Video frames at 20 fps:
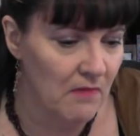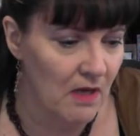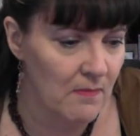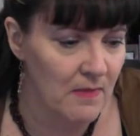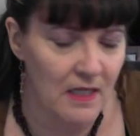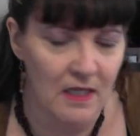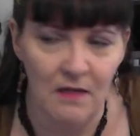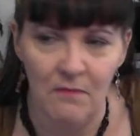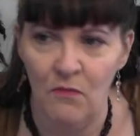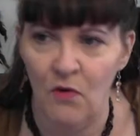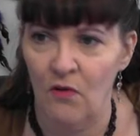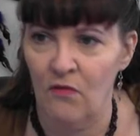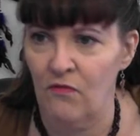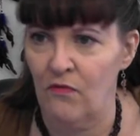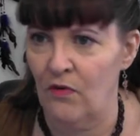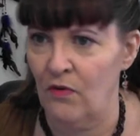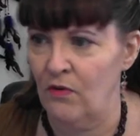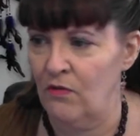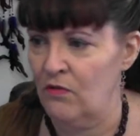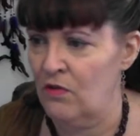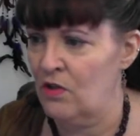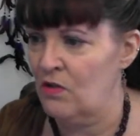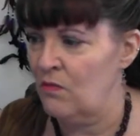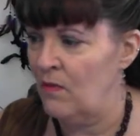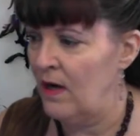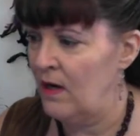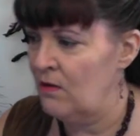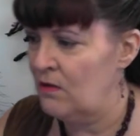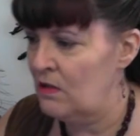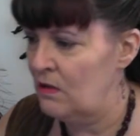Maybe eat more food,
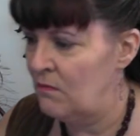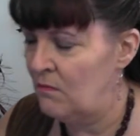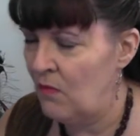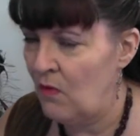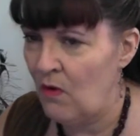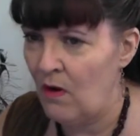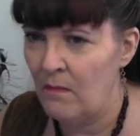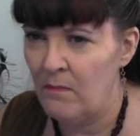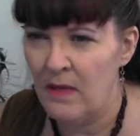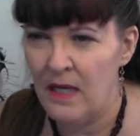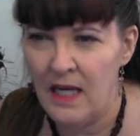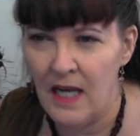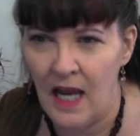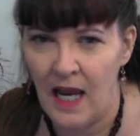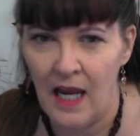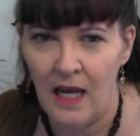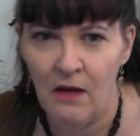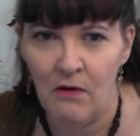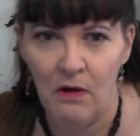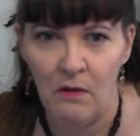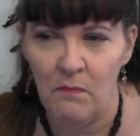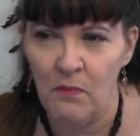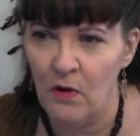swear some more, be angry,